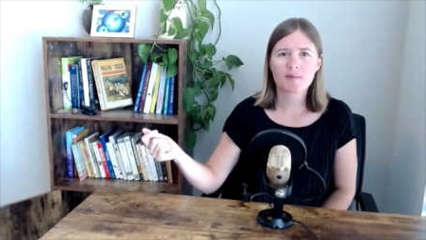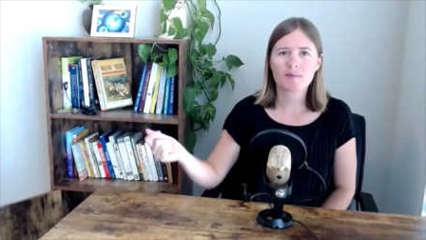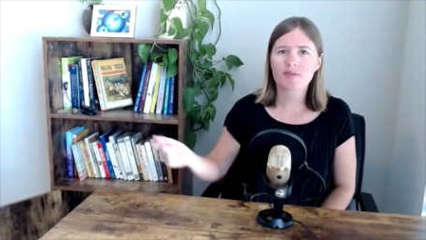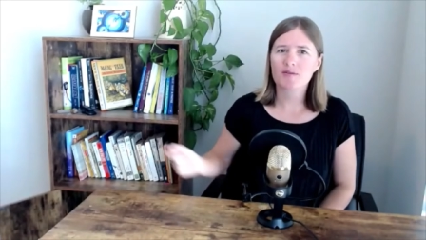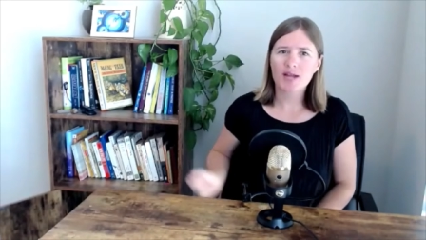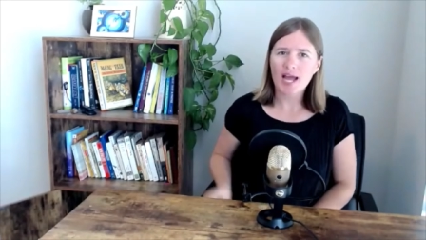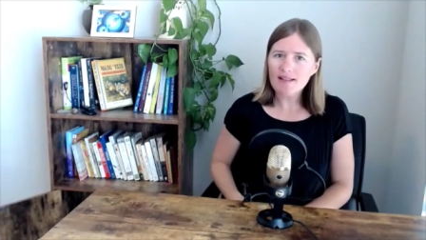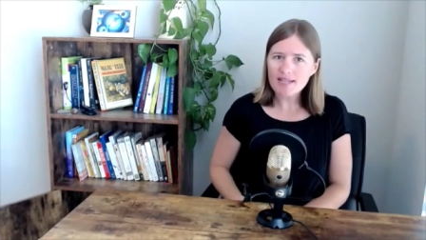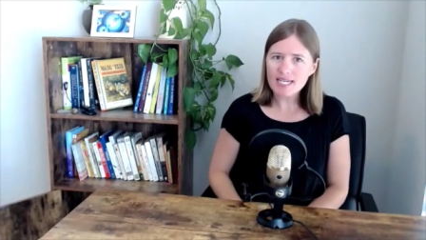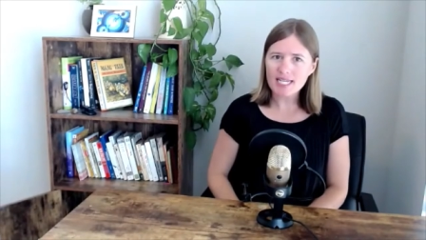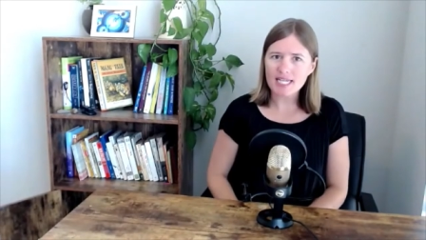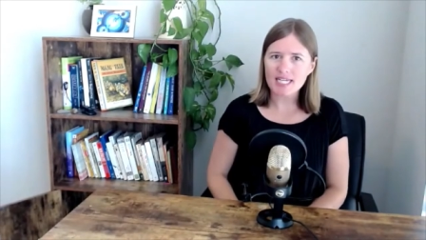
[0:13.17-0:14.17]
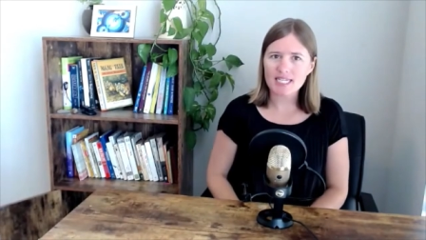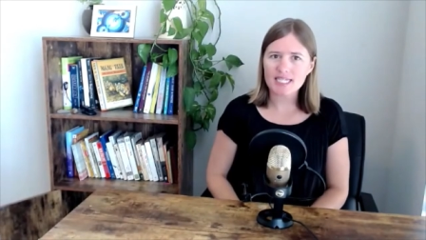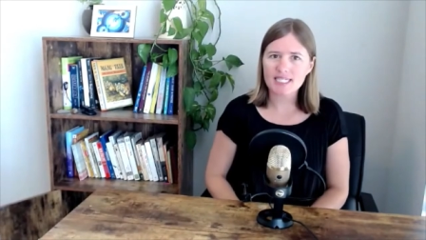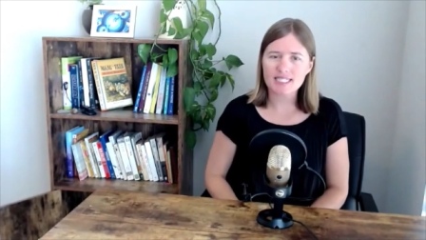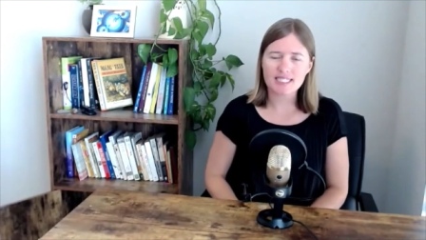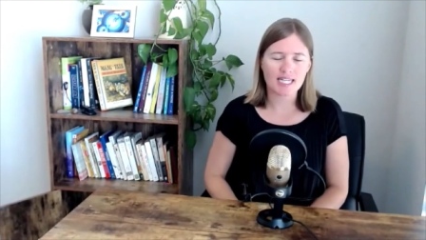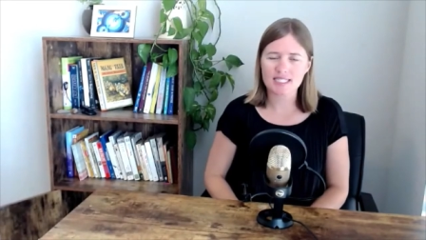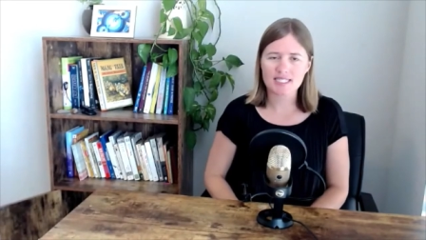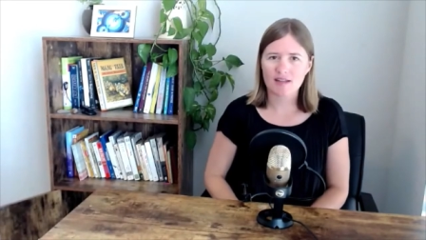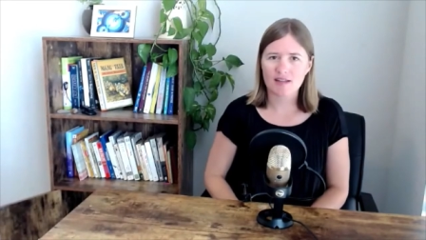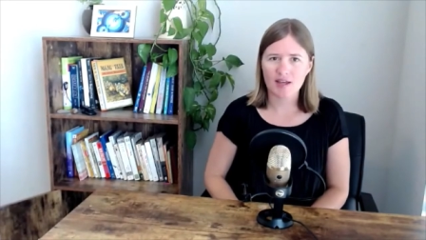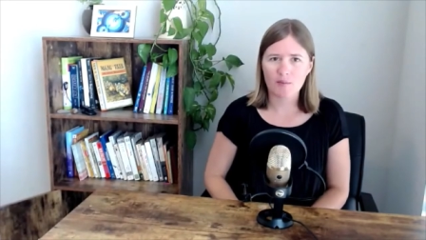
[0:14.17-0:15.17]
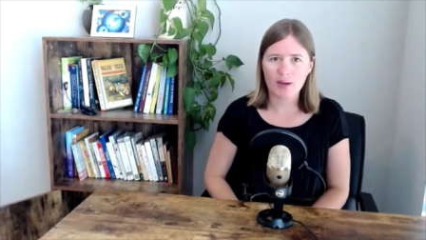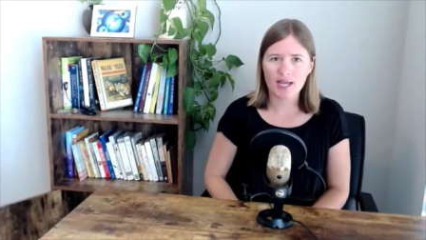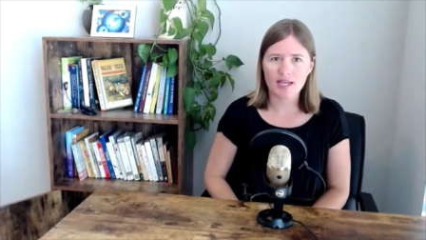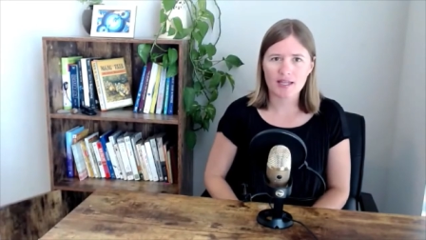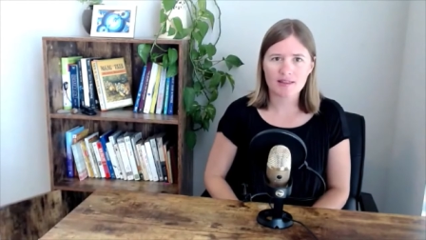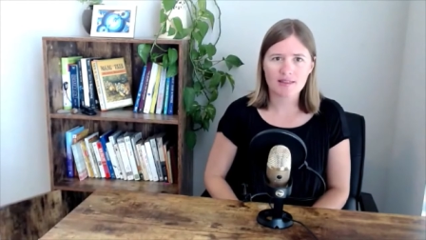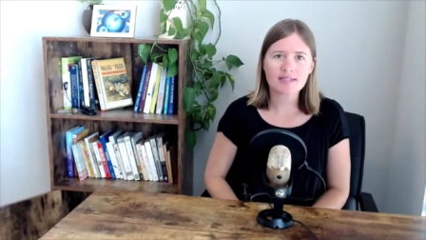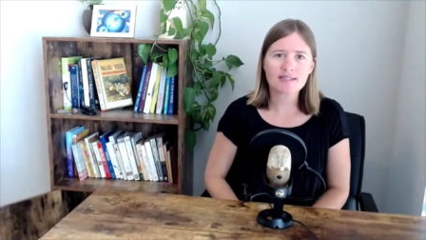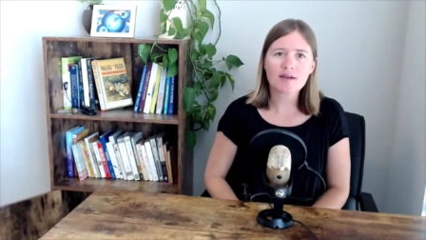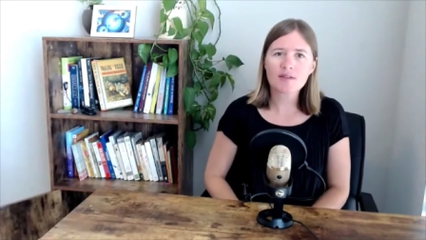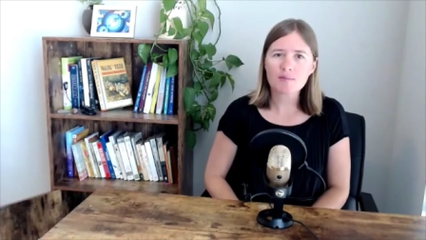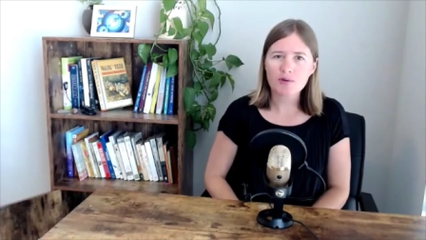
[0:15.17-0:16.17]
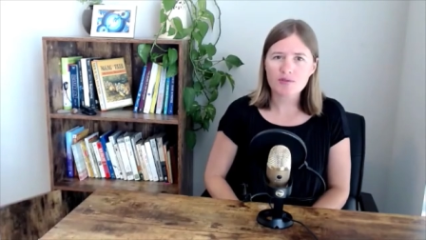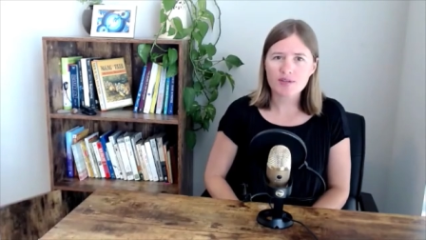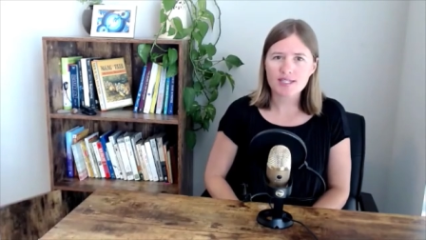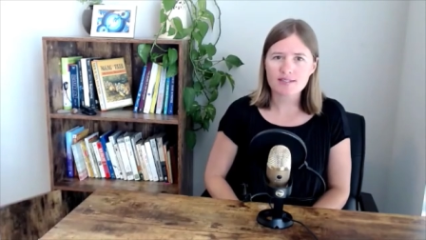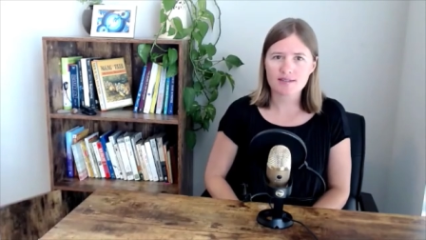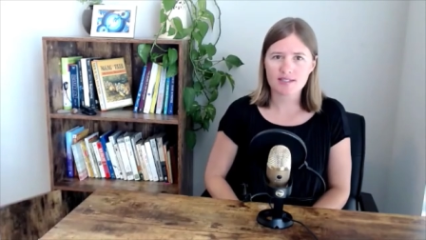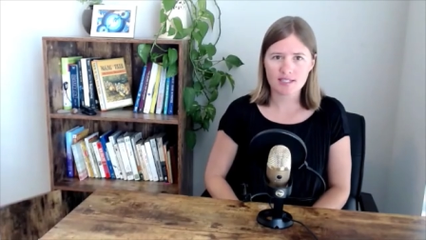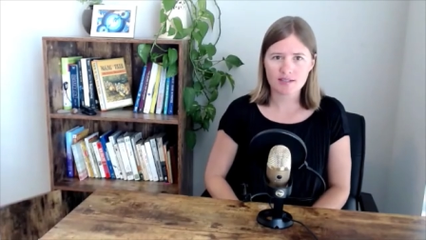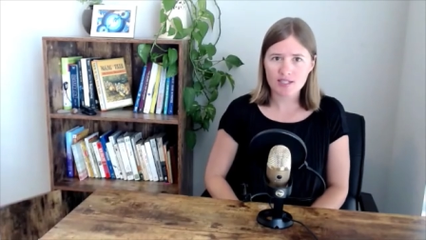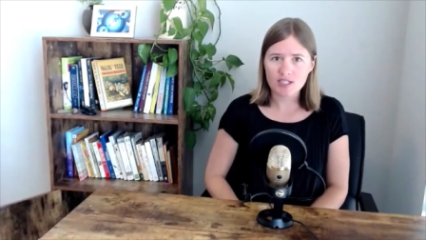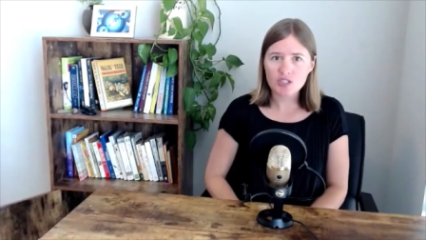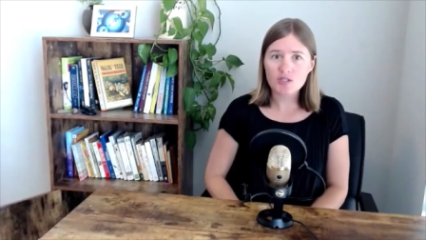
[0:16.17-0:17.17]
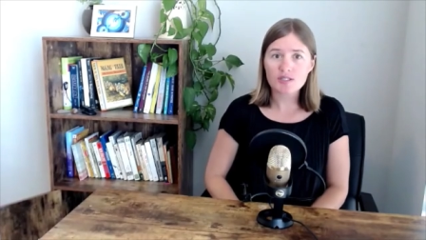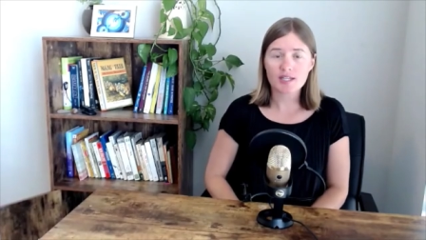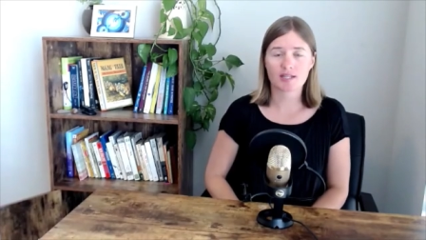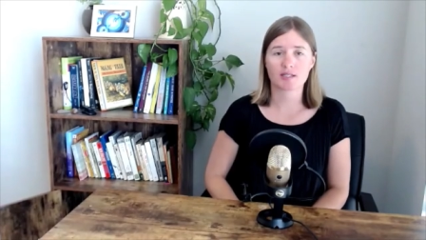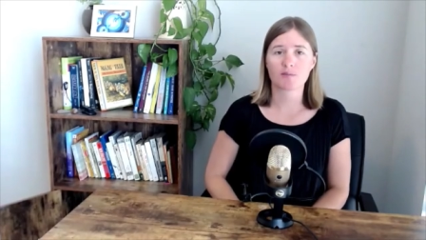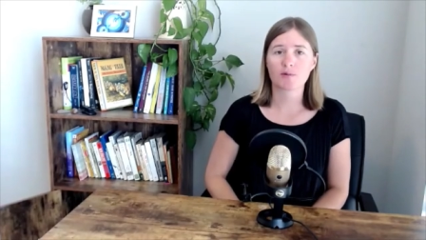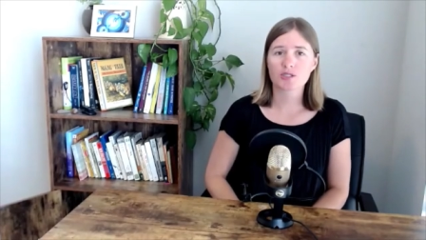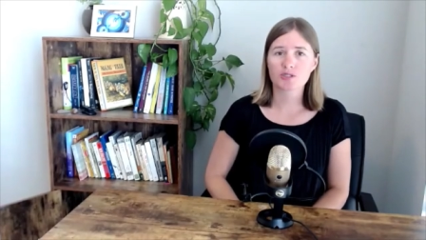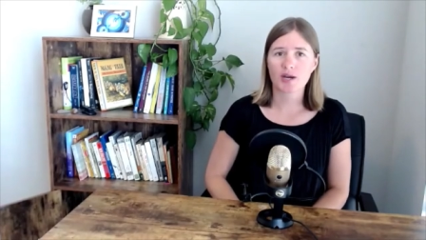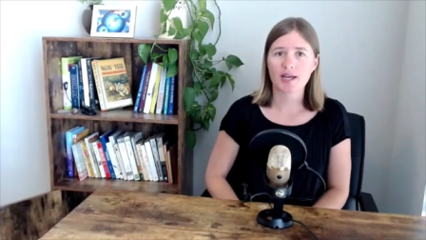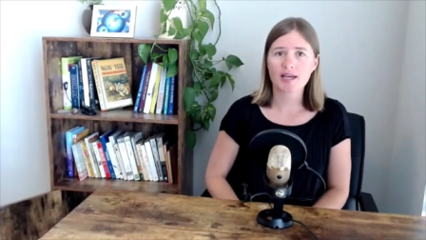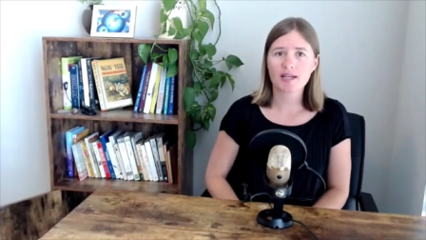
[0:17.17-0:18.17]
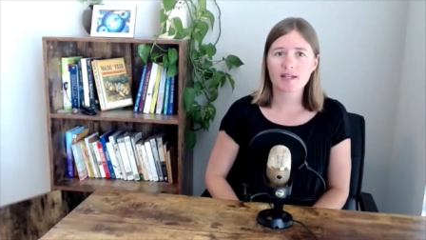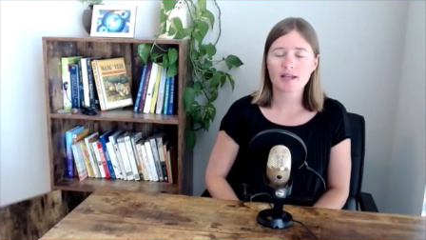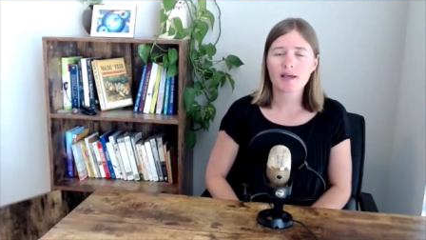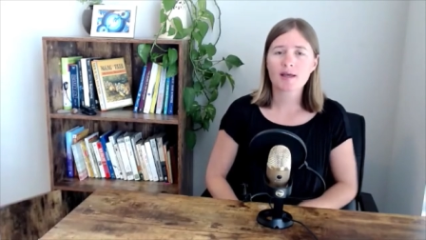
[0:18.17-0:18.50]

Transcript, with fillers: But the reality is that it's not that way. That's how the movies and the TV shows like to portray it.